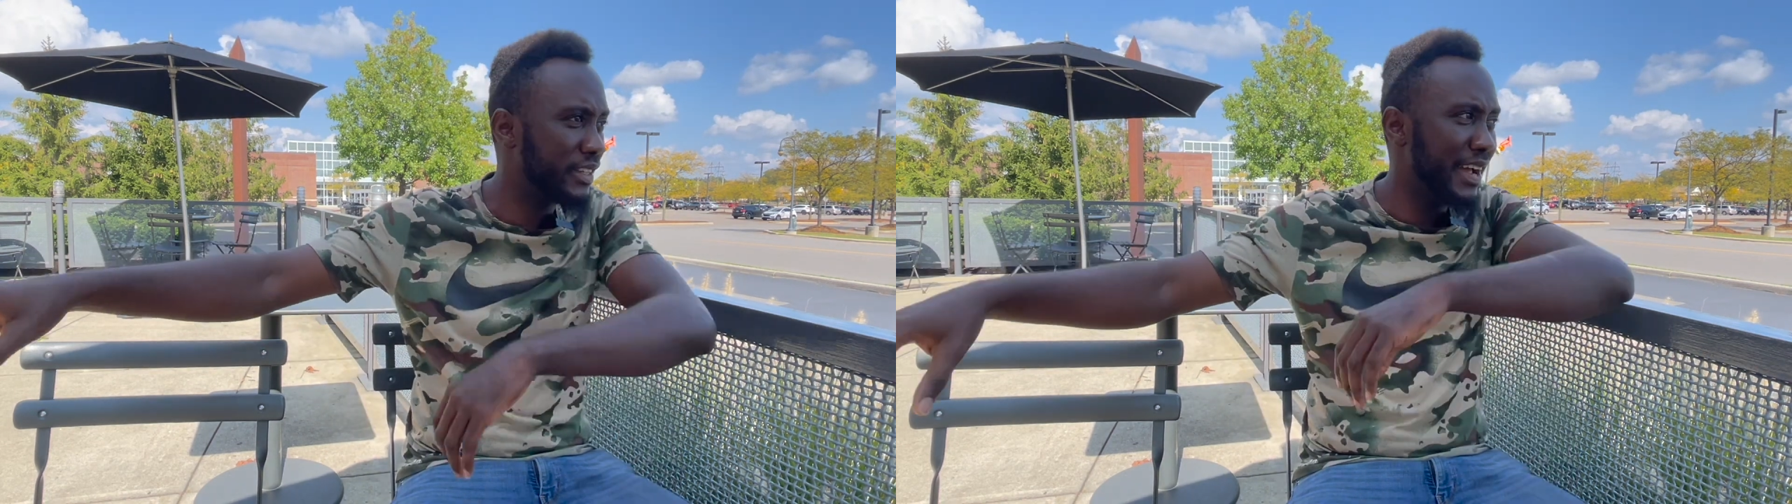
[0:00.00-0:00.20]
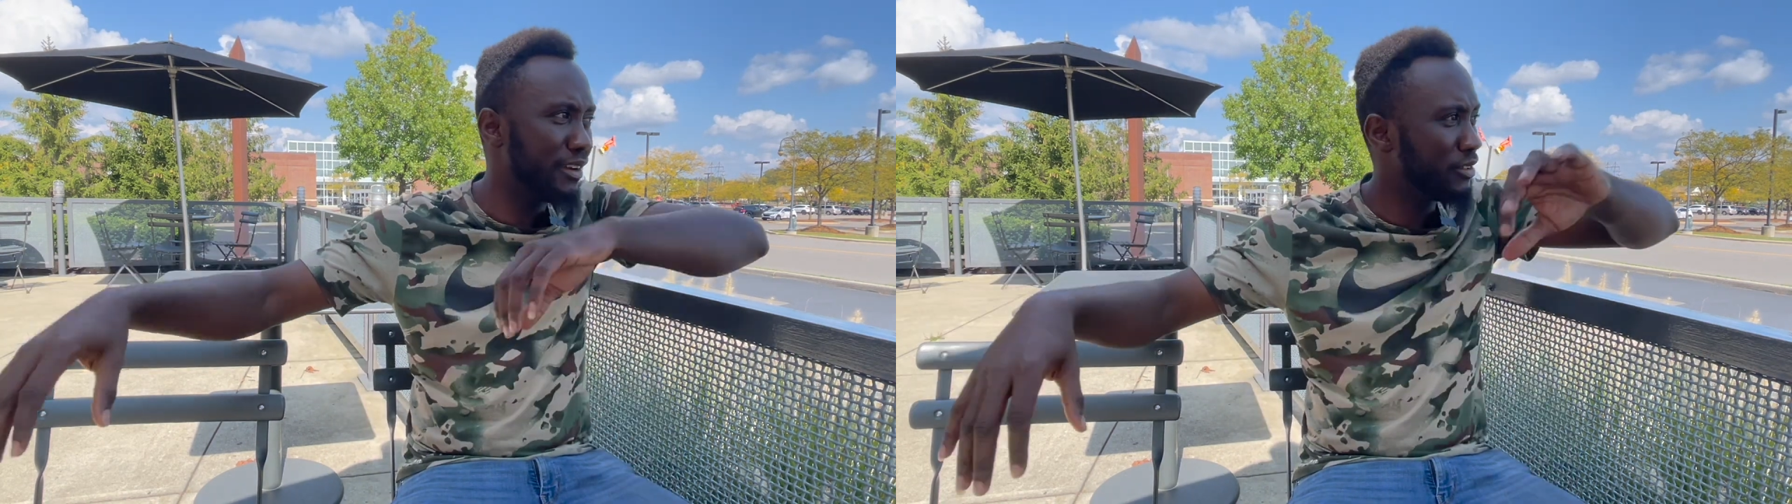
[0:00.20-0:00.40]

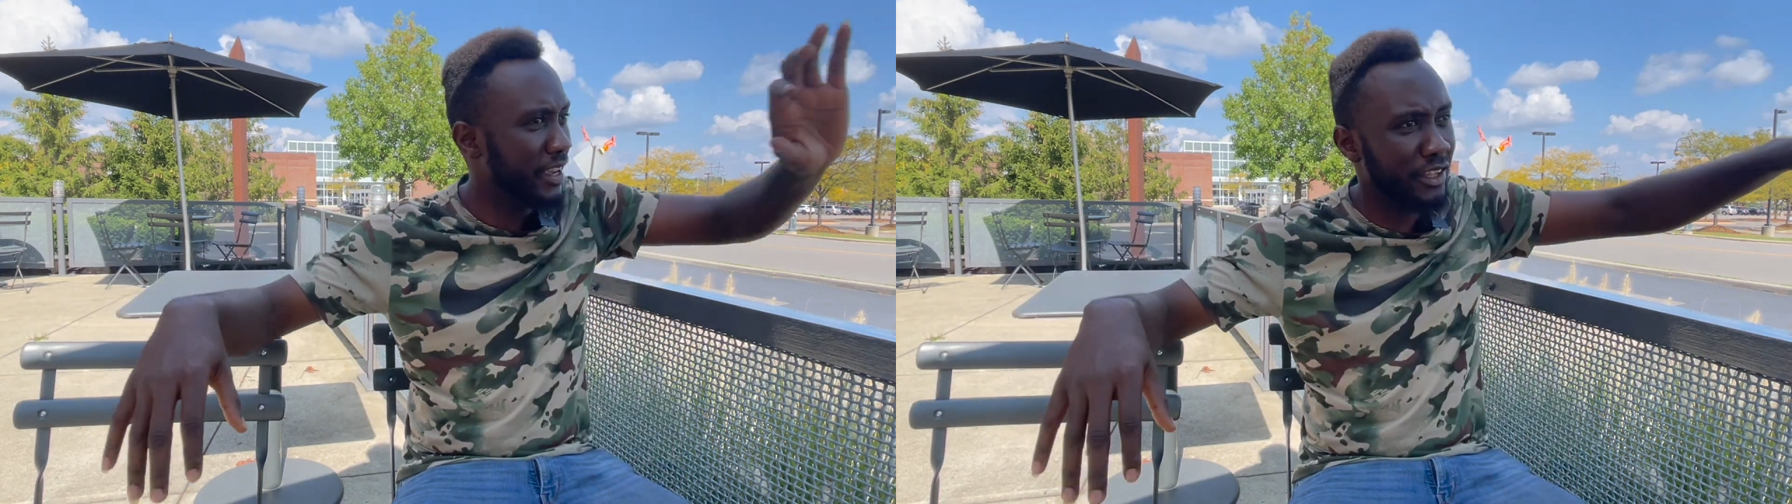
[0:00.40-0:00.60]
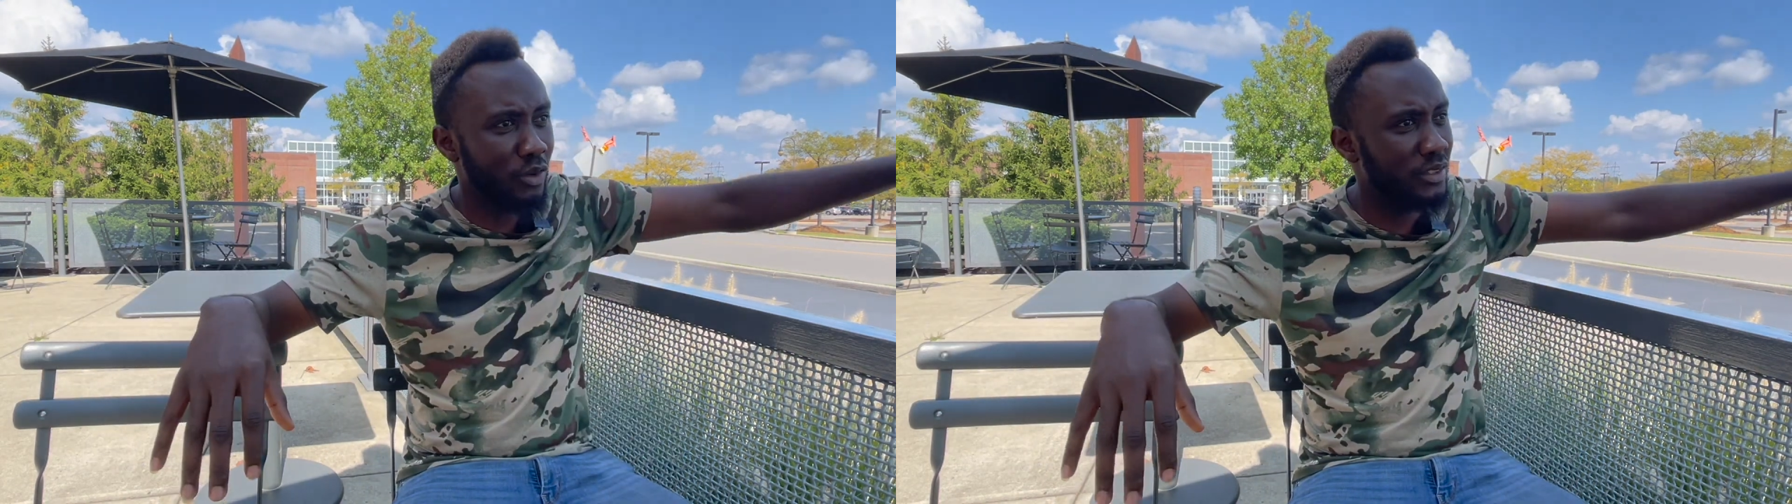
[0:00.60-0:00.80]
10
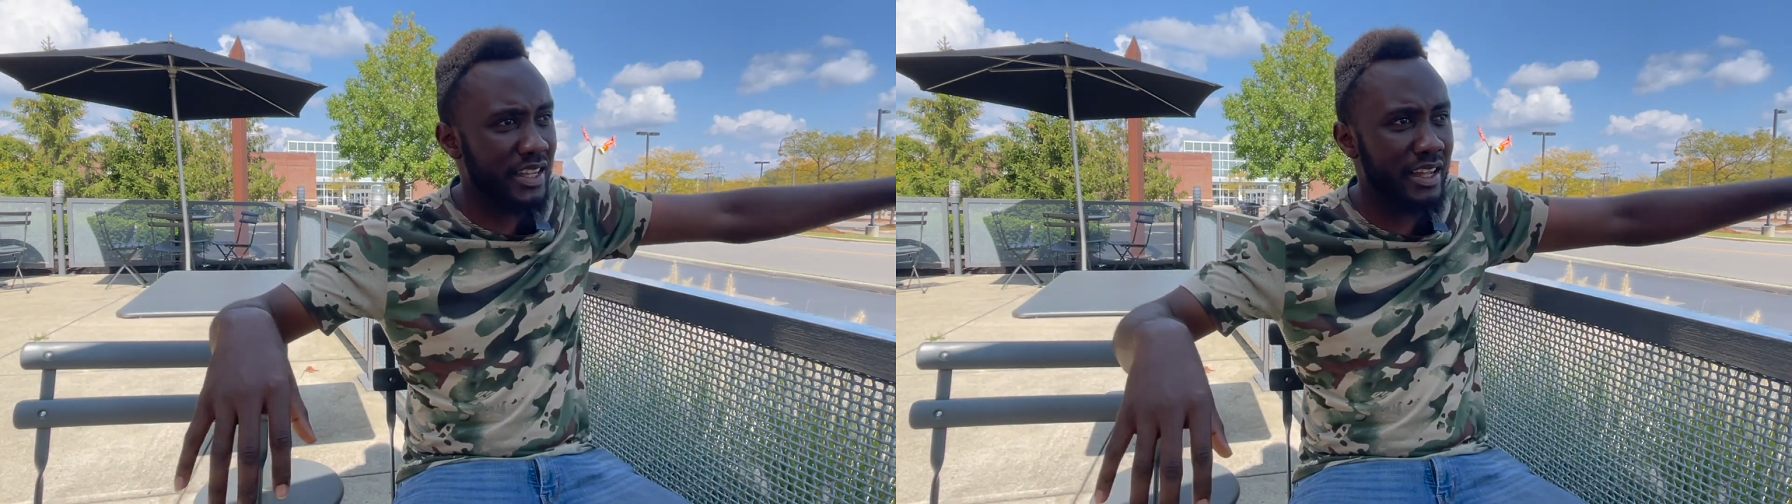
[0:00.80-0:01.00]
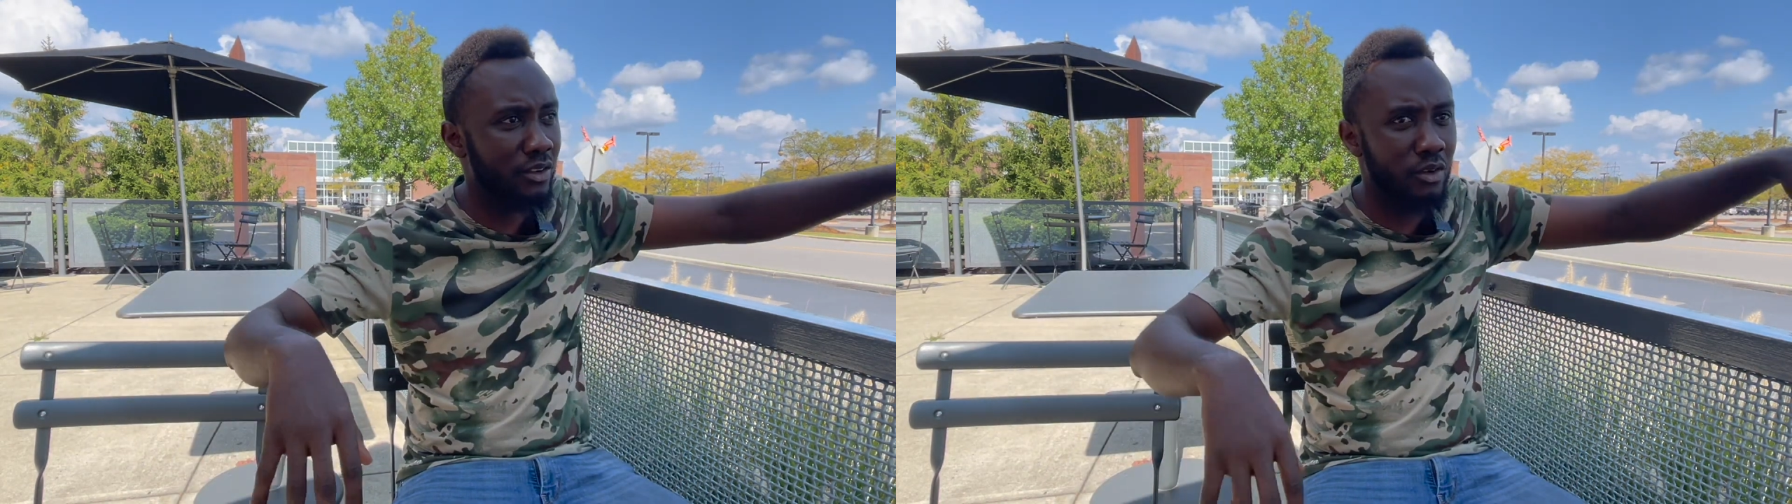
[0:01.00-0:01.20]

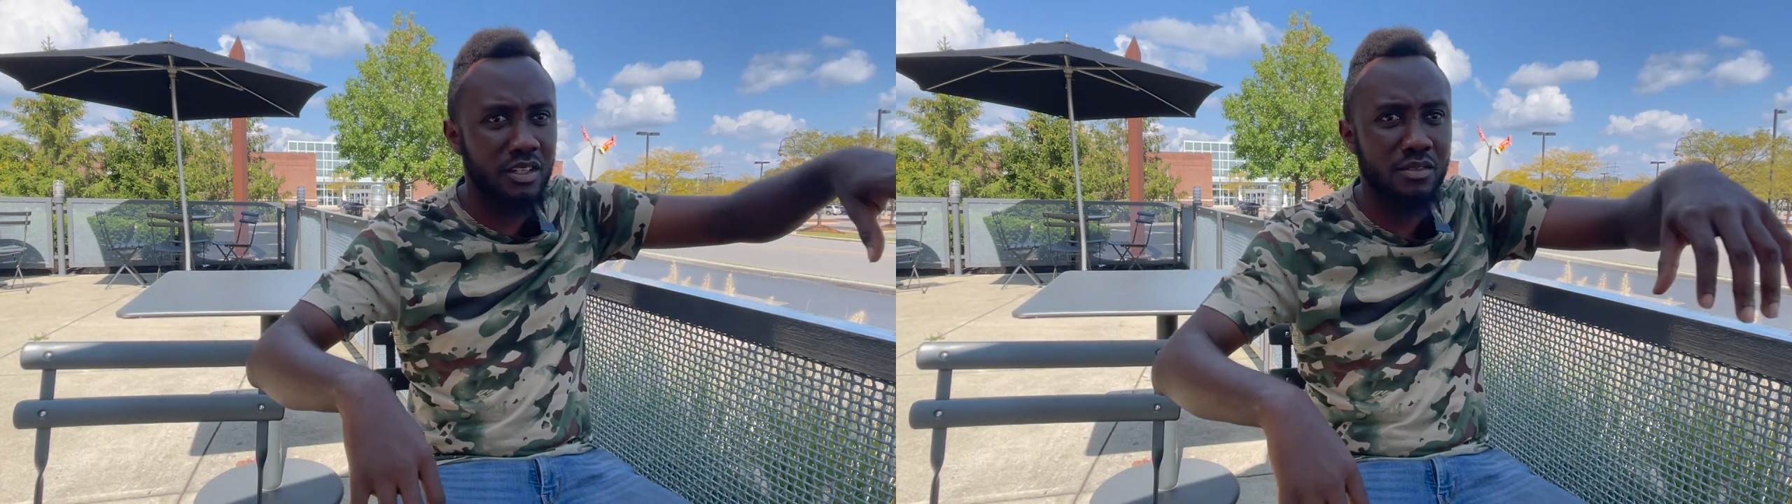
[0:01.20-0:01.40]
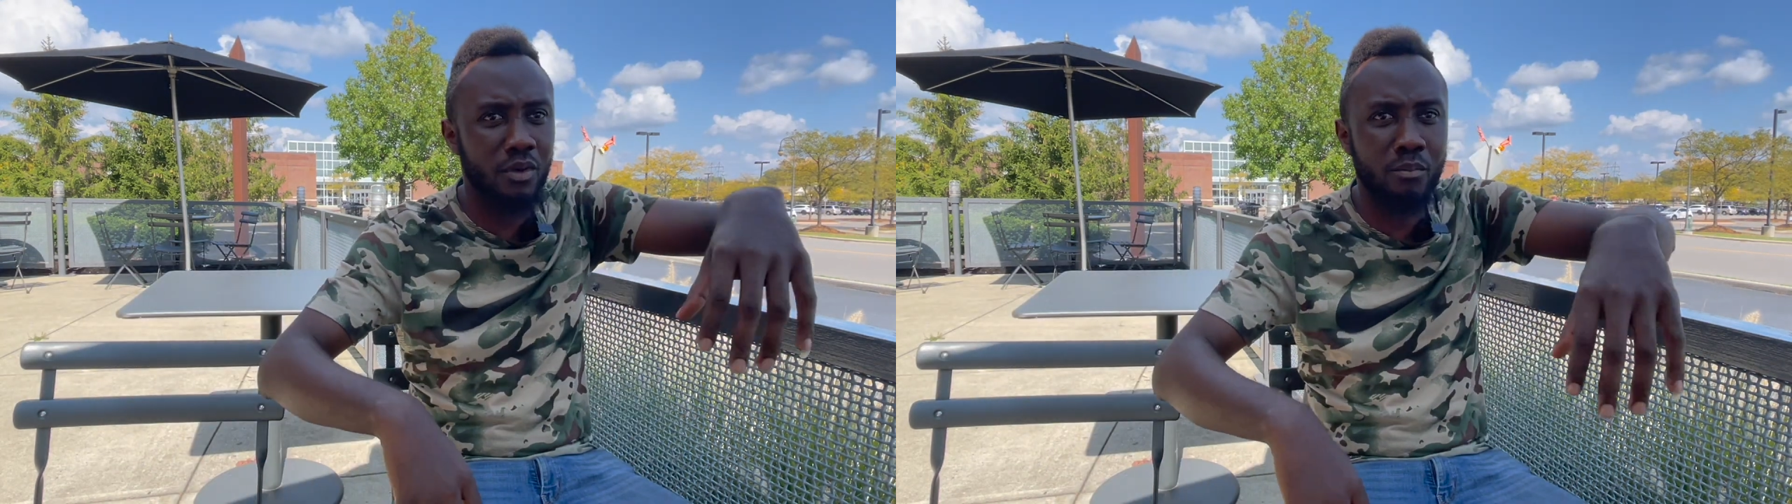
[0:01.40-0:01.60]

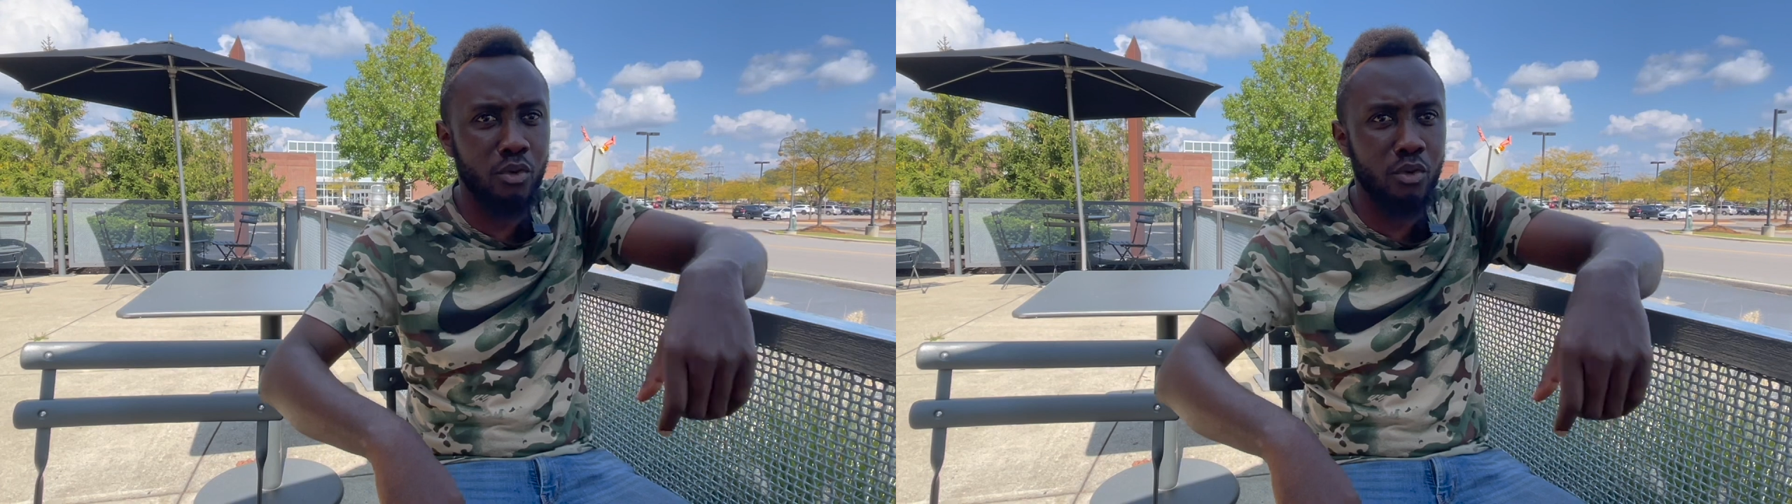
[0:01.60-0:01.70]
on